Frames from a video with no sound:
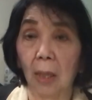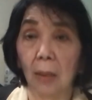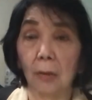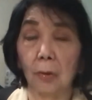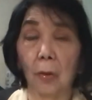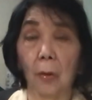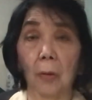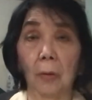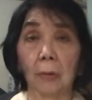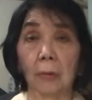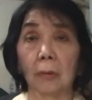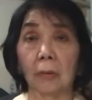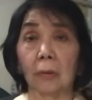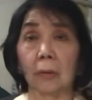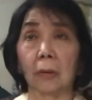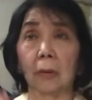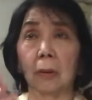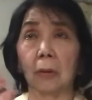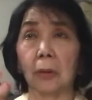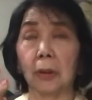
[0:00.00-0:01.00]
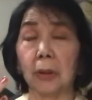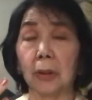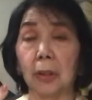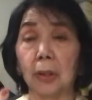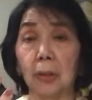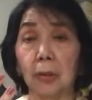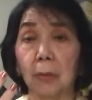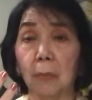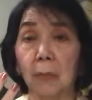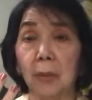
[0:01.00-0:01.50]
So the
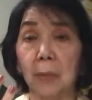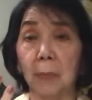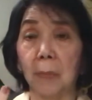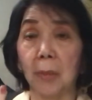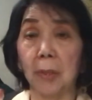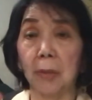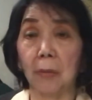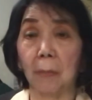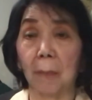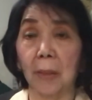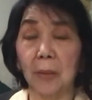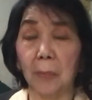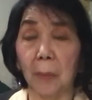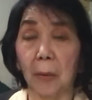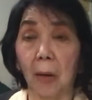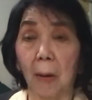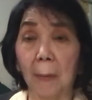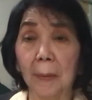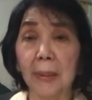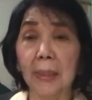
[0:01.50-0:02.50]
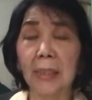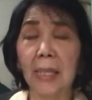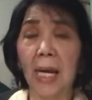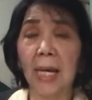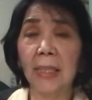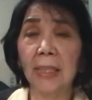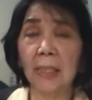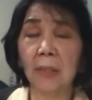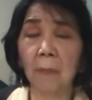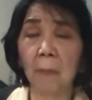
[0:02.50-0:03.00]
condition must be, you must be confident,
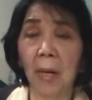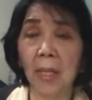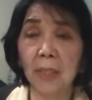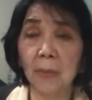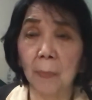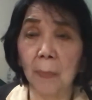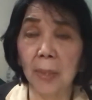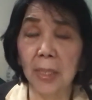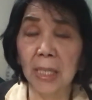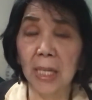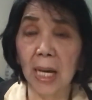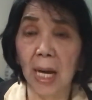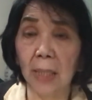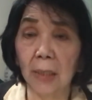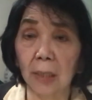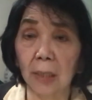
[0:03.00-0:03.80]
and it must be an